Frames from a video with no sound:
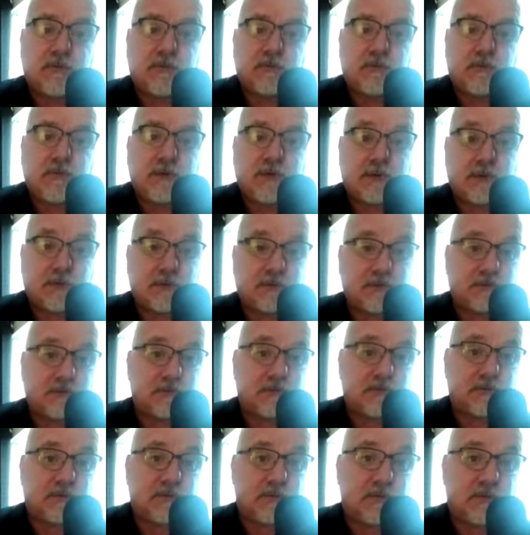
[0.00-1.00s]
we don't
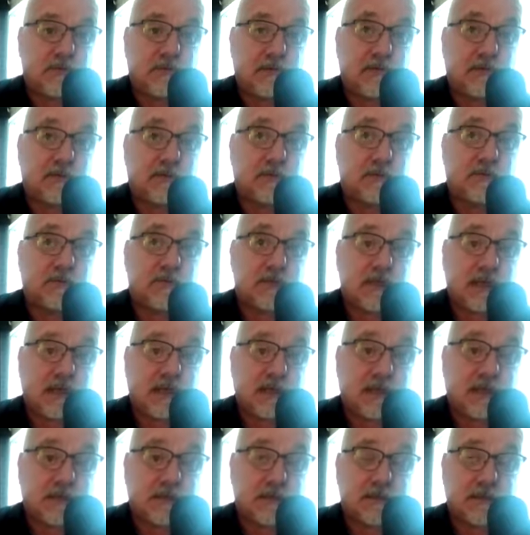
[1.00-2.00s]
grow, we don't
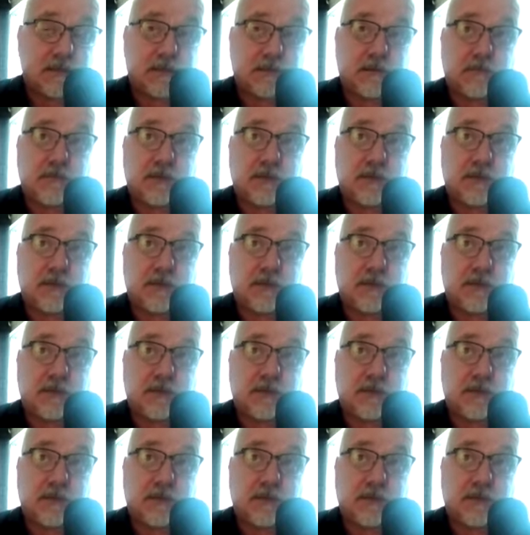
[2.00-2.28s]
change,